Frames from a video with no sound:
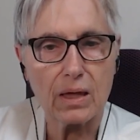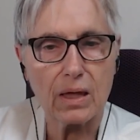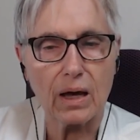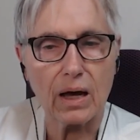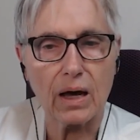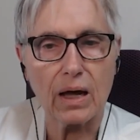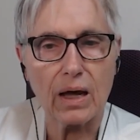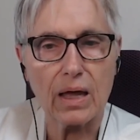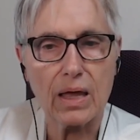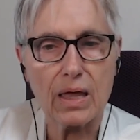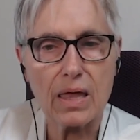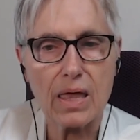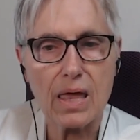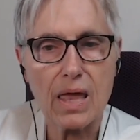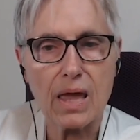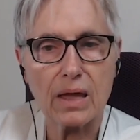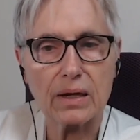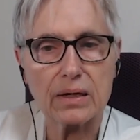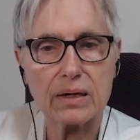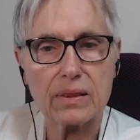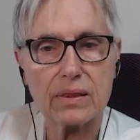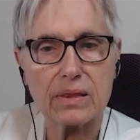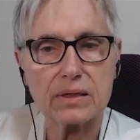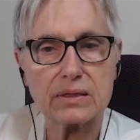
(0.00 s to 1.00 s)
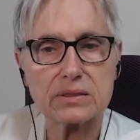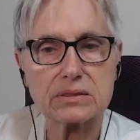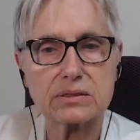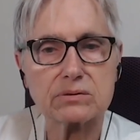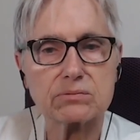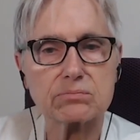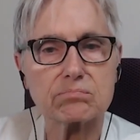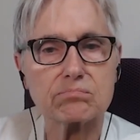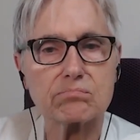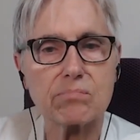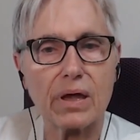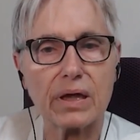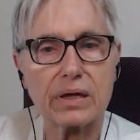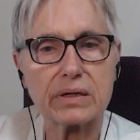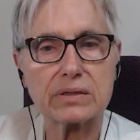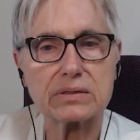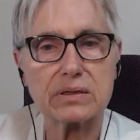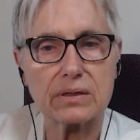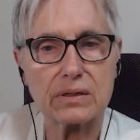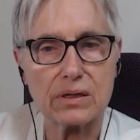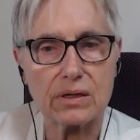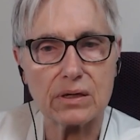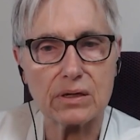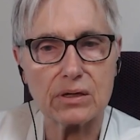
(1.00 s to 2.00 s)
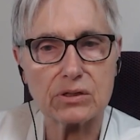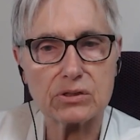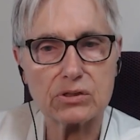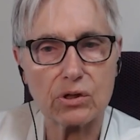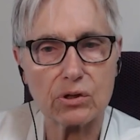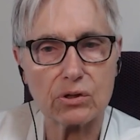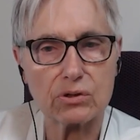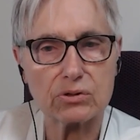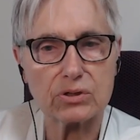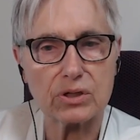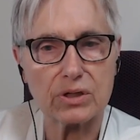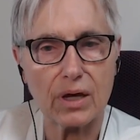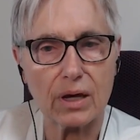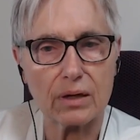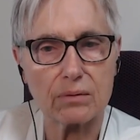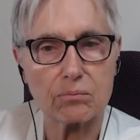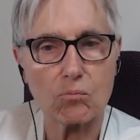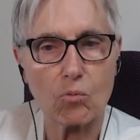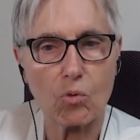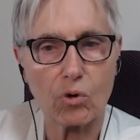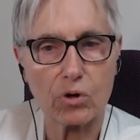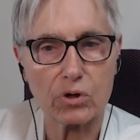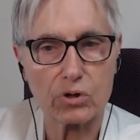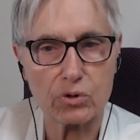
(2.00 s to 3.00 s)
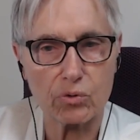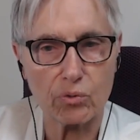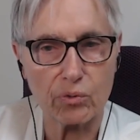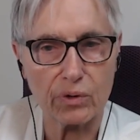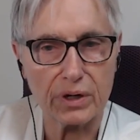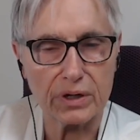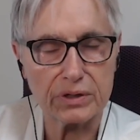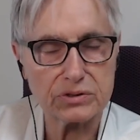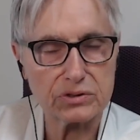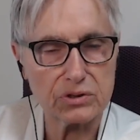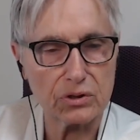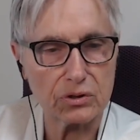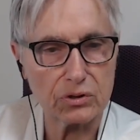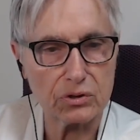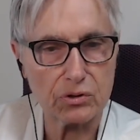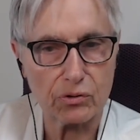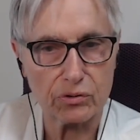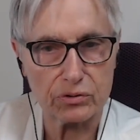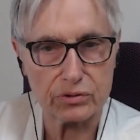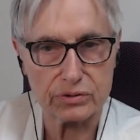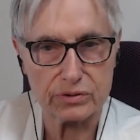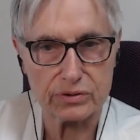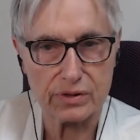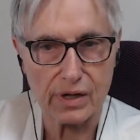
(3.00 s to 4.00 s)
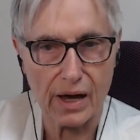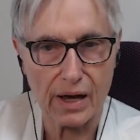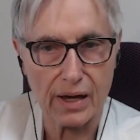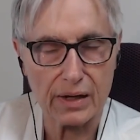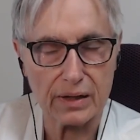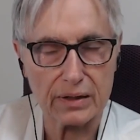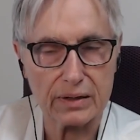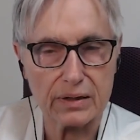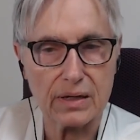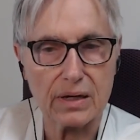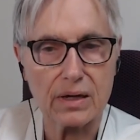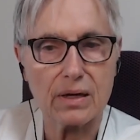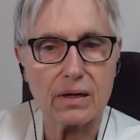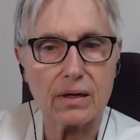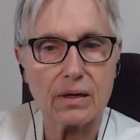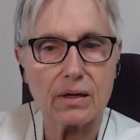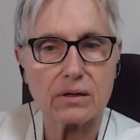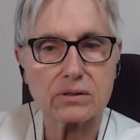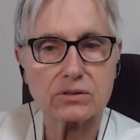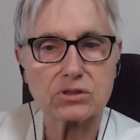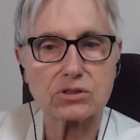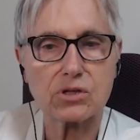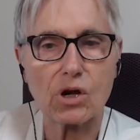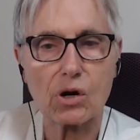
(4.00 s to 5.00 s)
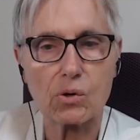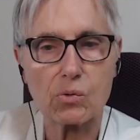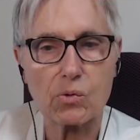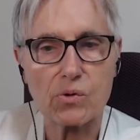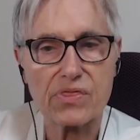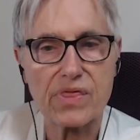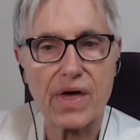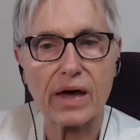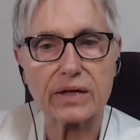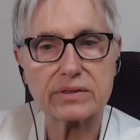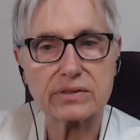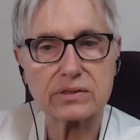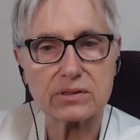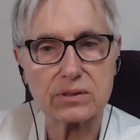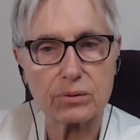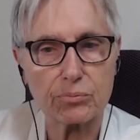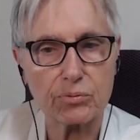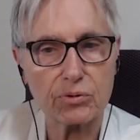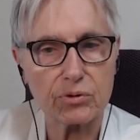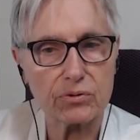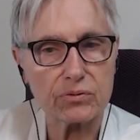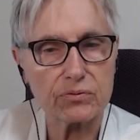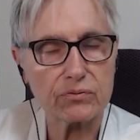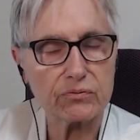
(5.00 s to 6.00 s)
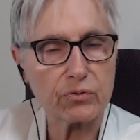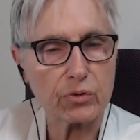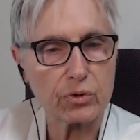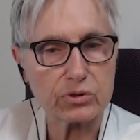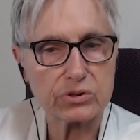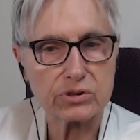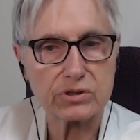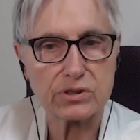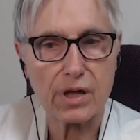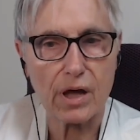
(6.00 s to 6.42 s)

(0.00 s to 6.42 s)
And this makes it easier to get more greens in your diet. Start with that simple first